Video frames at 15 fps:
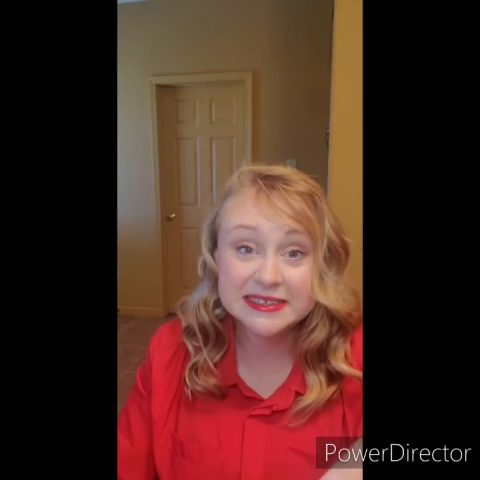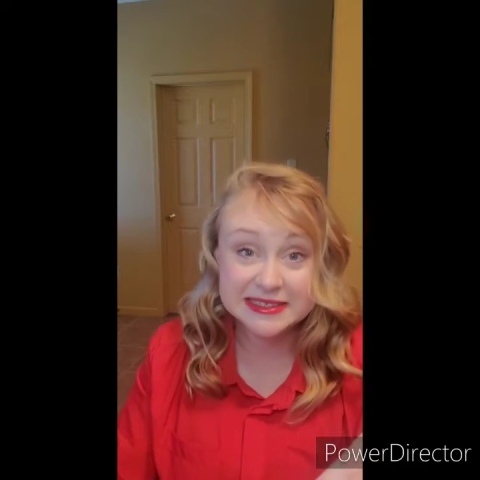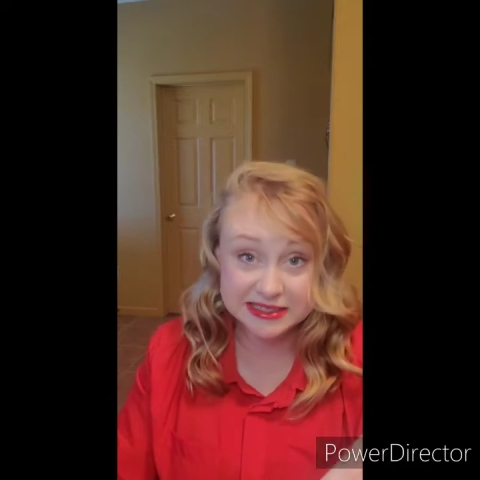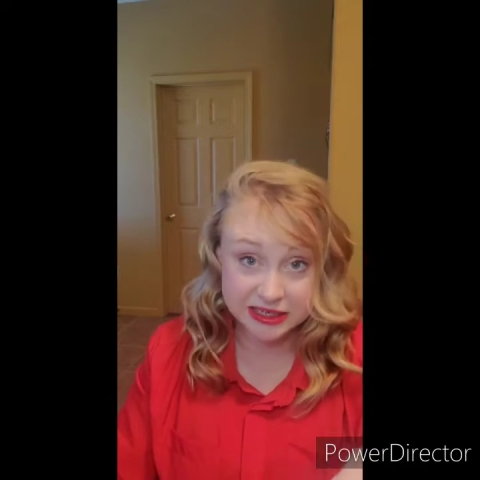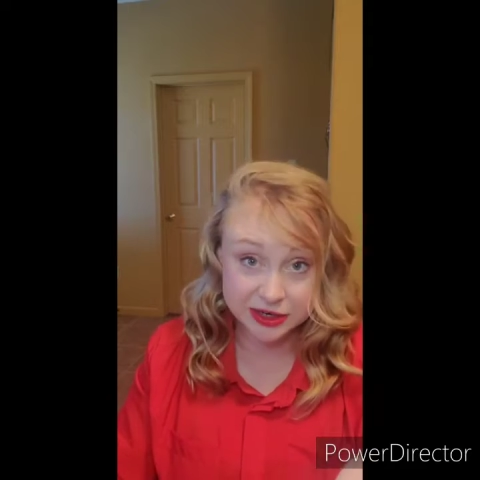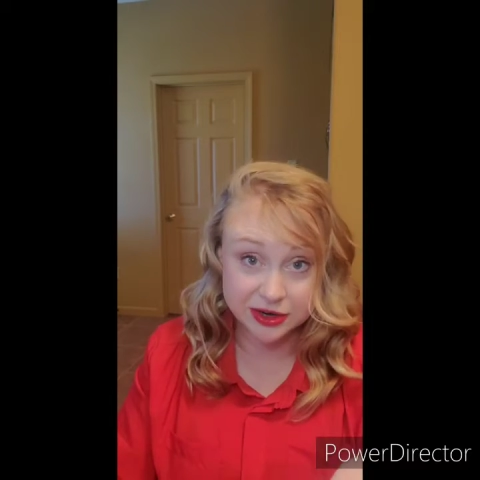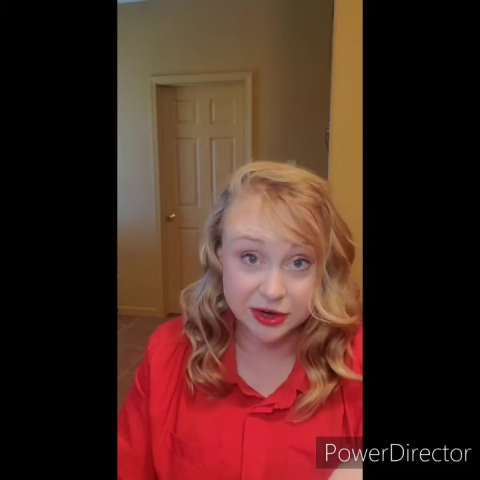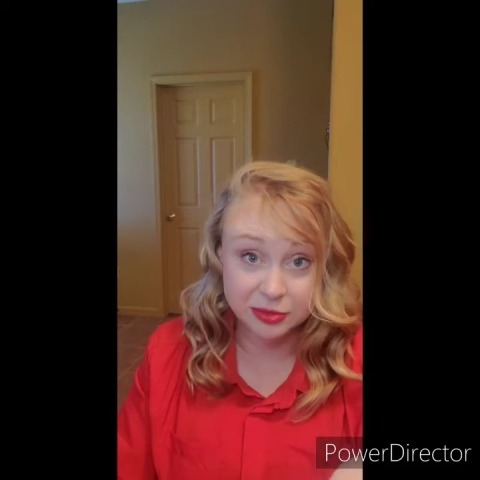
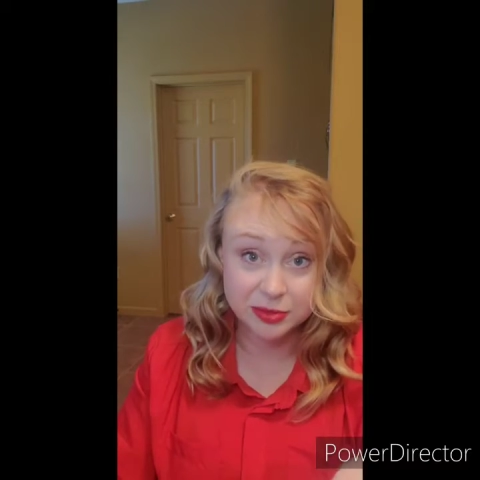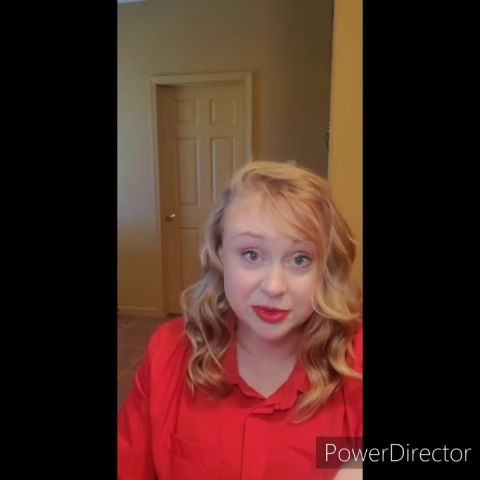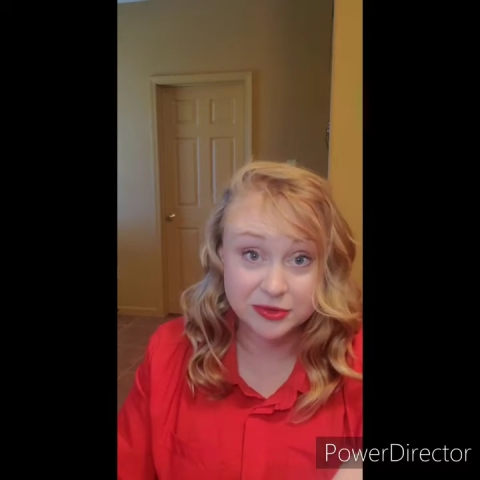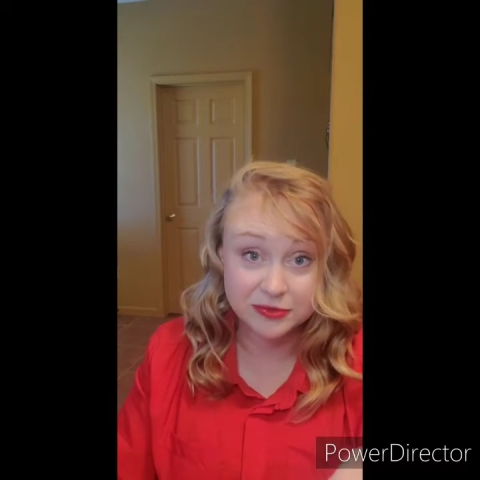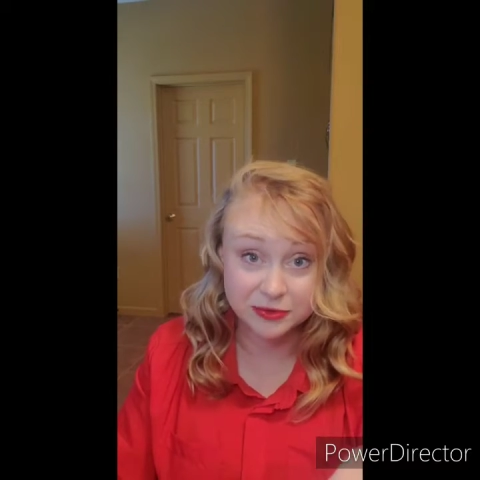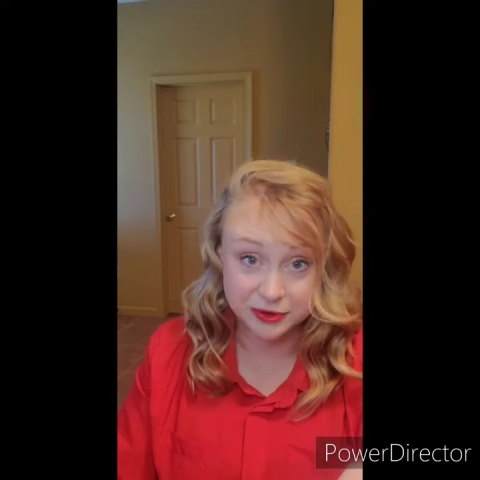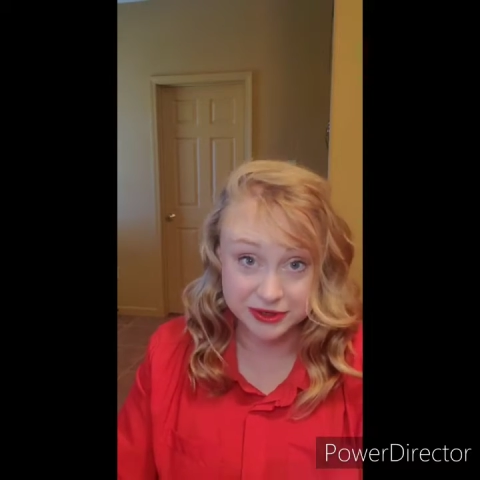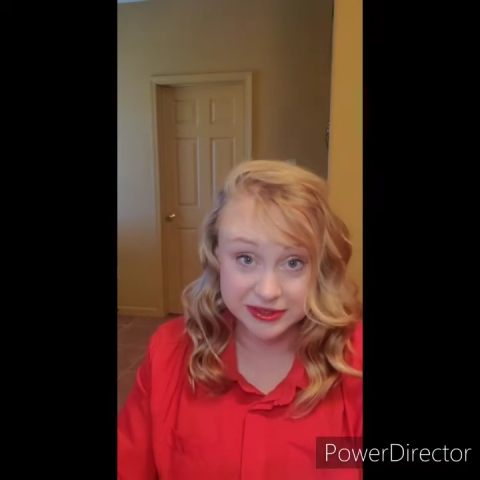serum
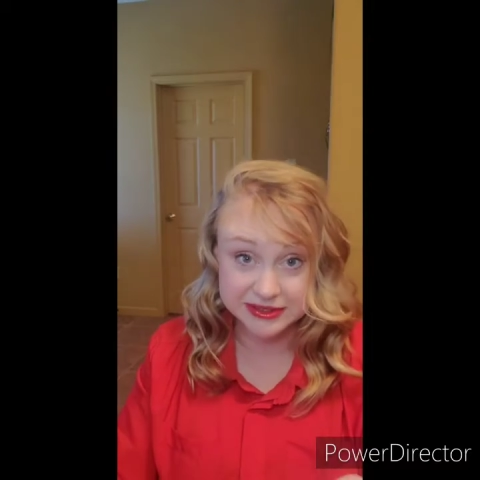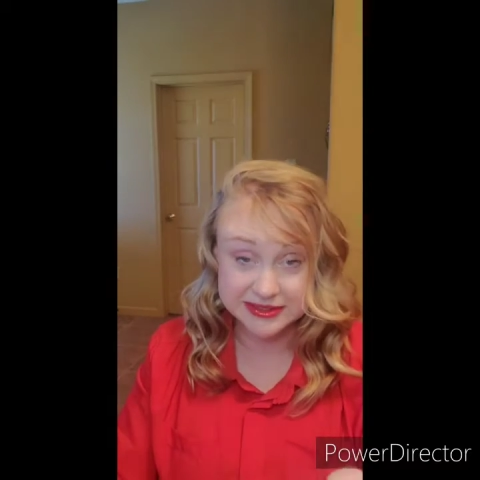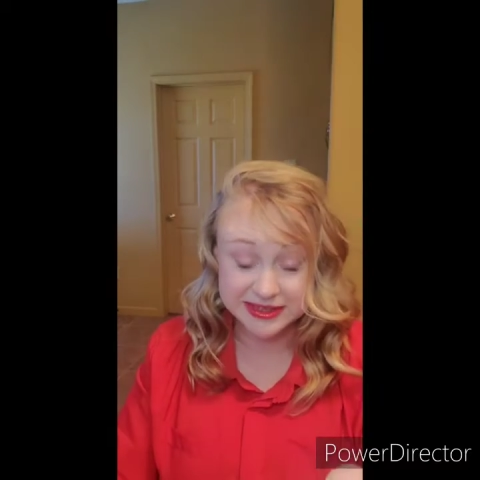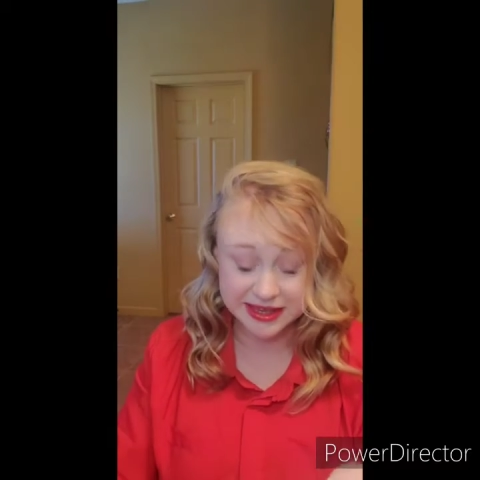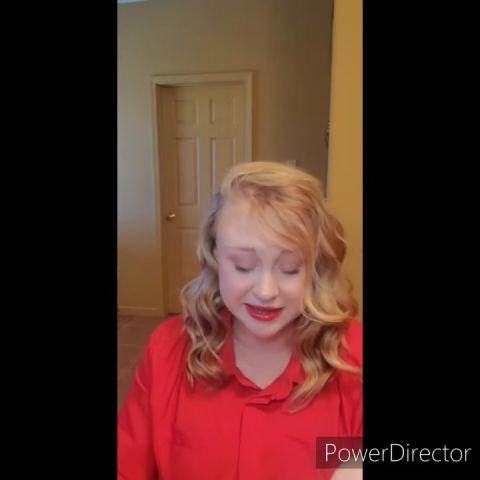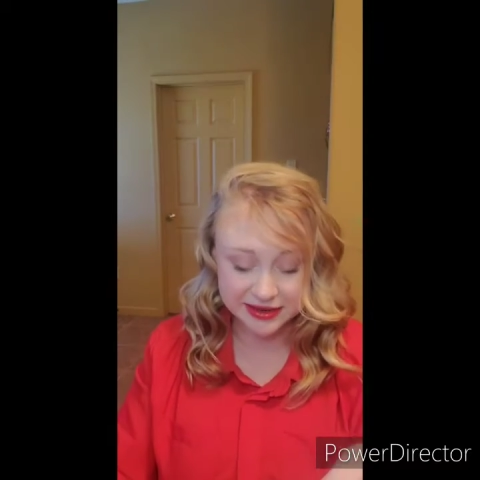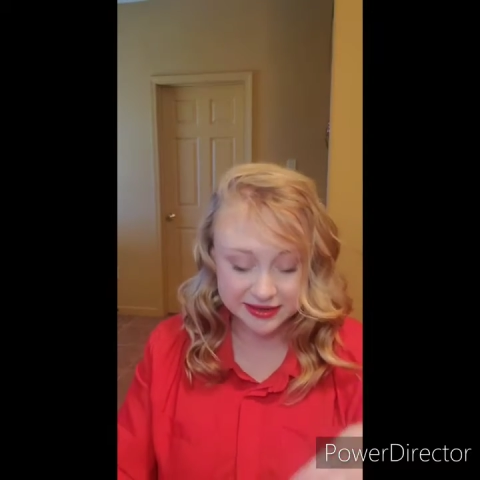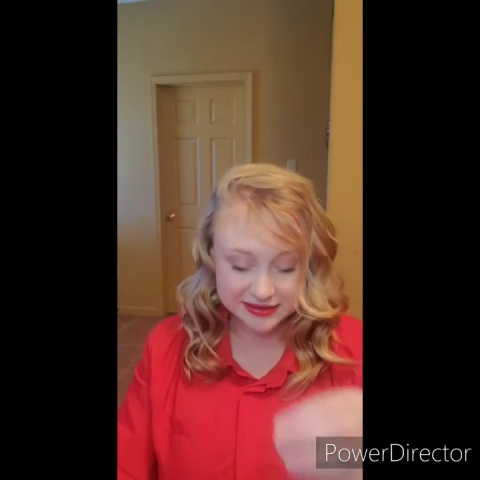for your
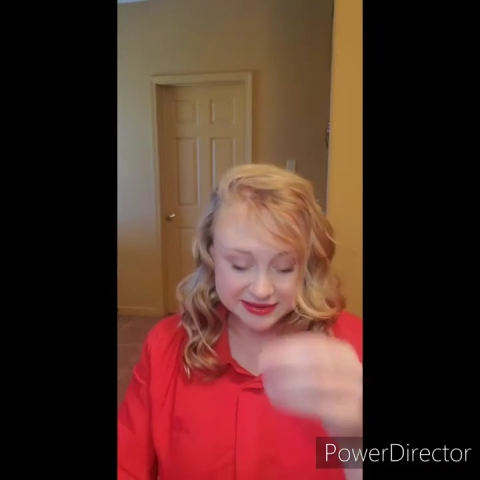skin.